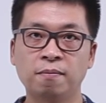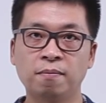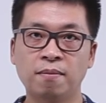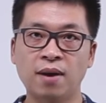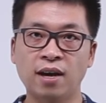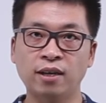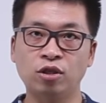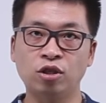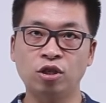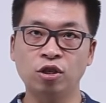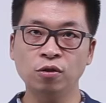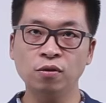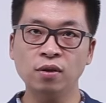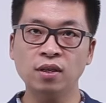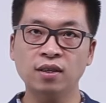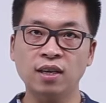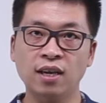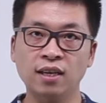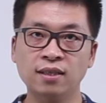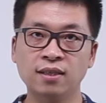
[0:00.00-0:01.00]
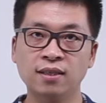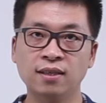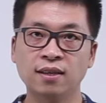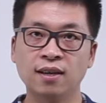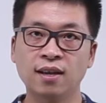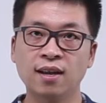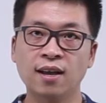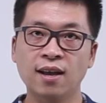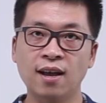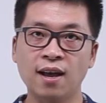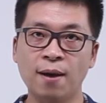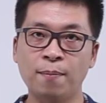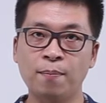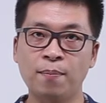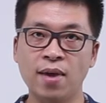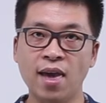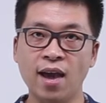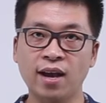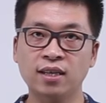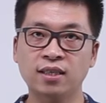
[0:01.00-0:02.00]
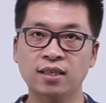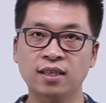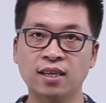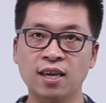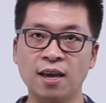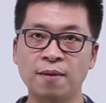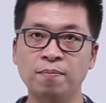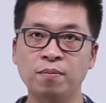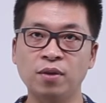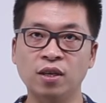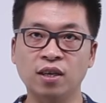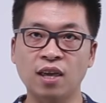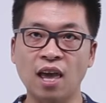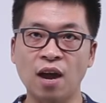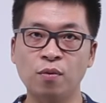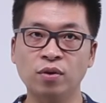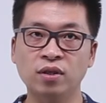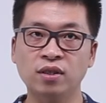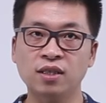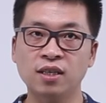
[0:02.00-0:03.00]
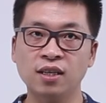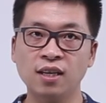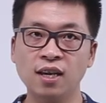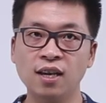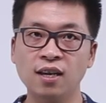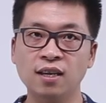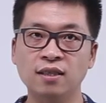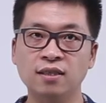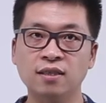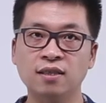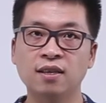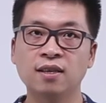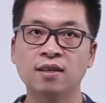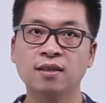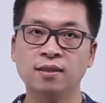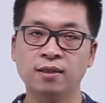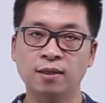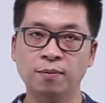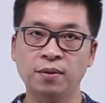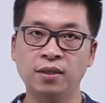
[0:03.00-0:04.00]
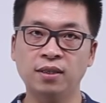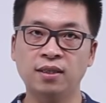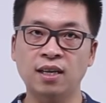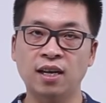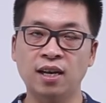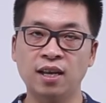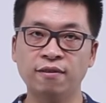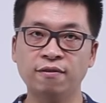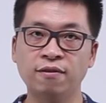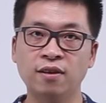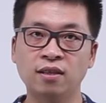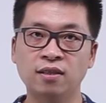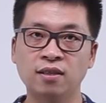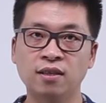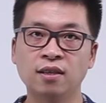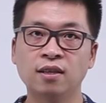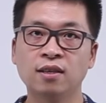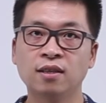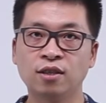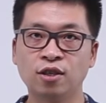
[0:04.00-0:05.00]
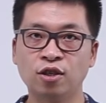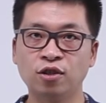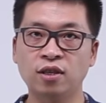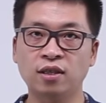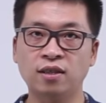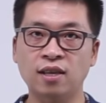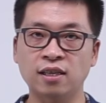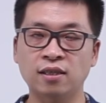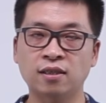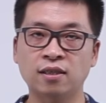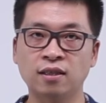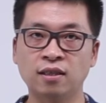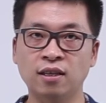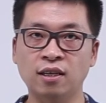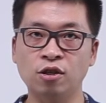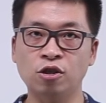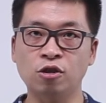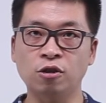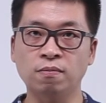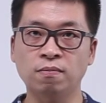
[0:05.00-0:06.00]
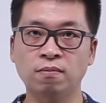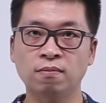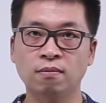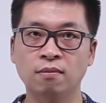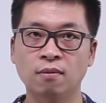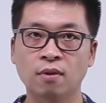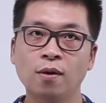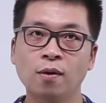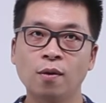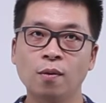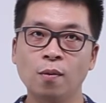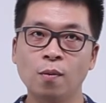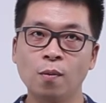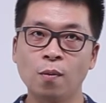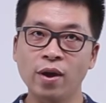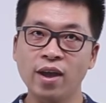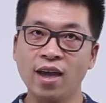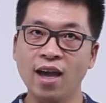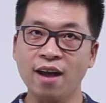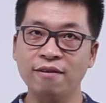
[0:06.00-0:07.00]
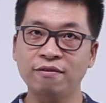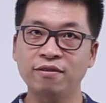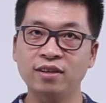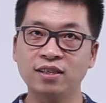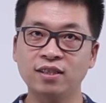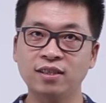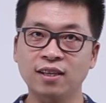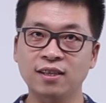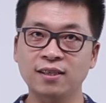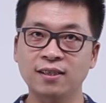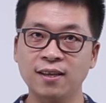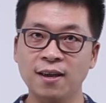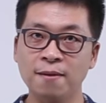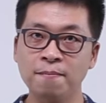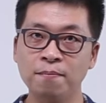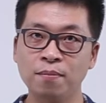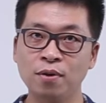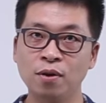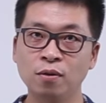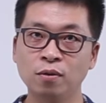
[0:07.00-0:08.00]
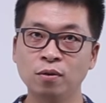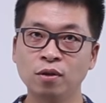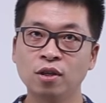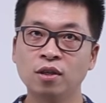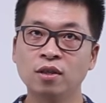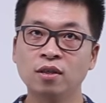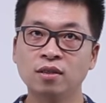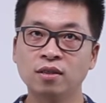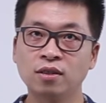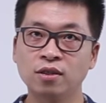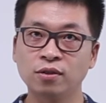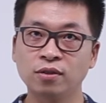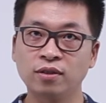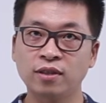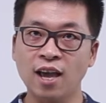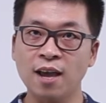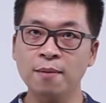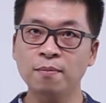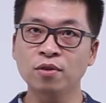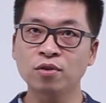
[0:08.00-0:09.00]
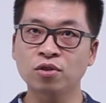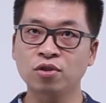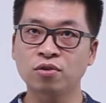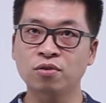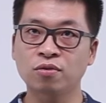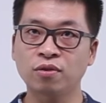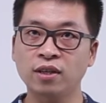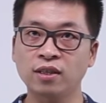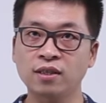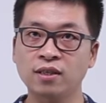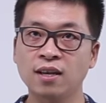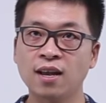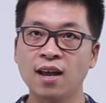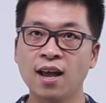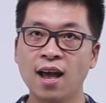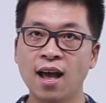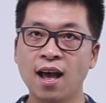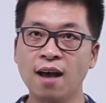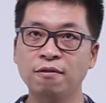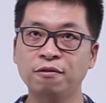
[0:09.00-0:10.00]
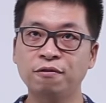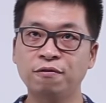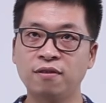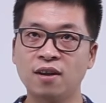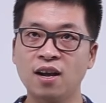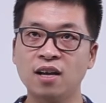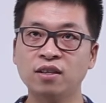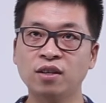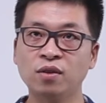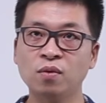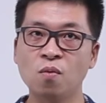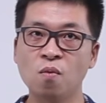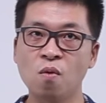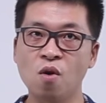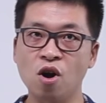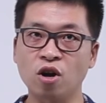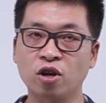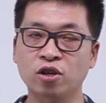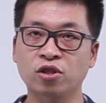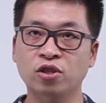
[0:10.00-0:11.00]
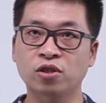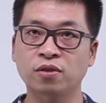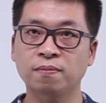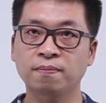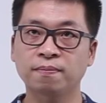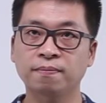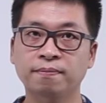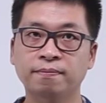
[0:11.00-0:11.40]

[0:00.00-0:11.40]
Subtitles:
By doing it, a packet can be guaranteed to be delivered to the destination. We have this example to demonstrate how flooding works.